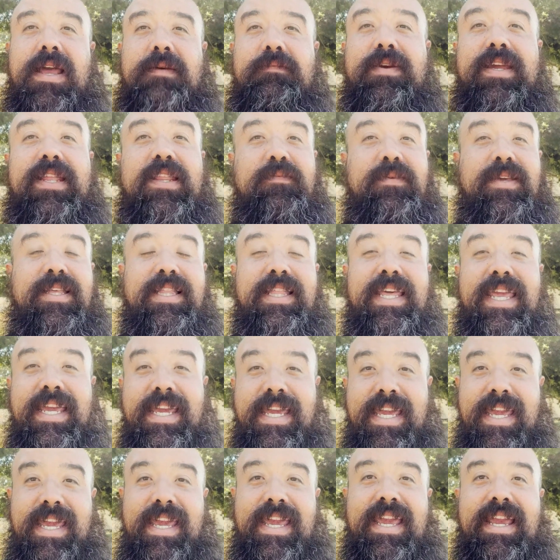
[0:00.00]
I'm going to be
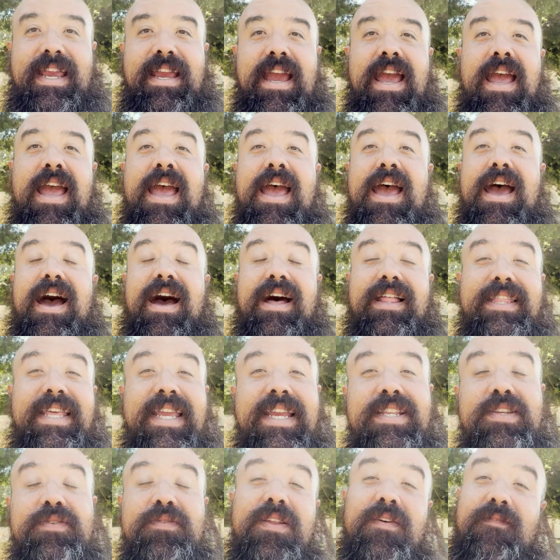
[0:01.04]
linking a
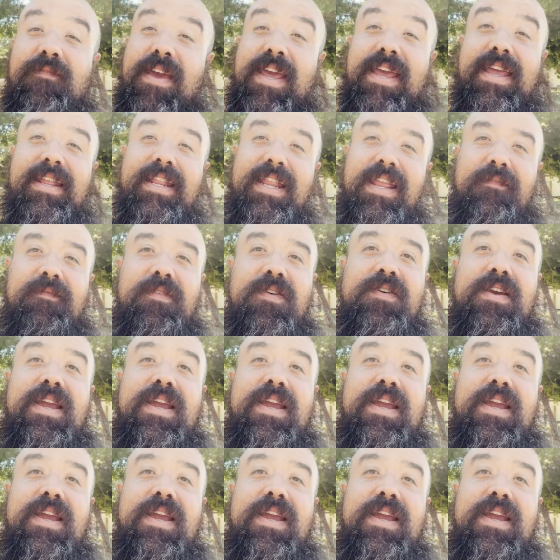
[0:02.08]
link to an event. If you're